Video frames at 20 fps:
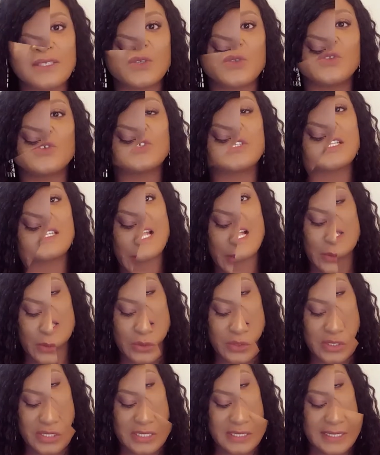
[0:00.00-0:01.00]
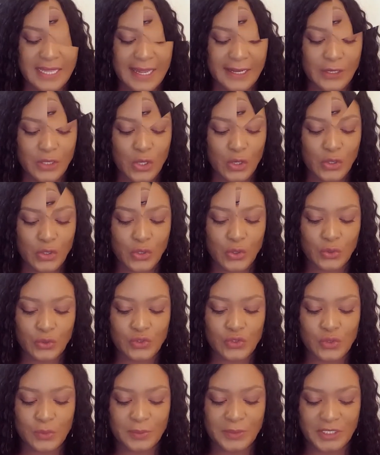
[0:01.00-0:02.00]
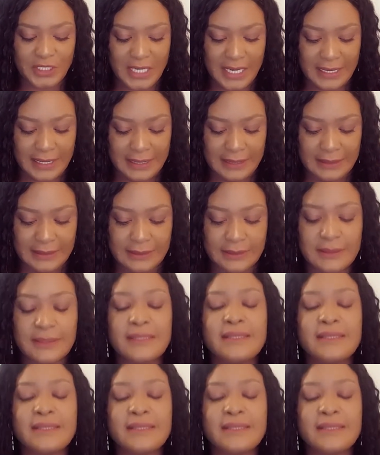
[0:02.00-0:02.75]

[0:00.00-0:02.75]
So those that you to start your YouTube channel.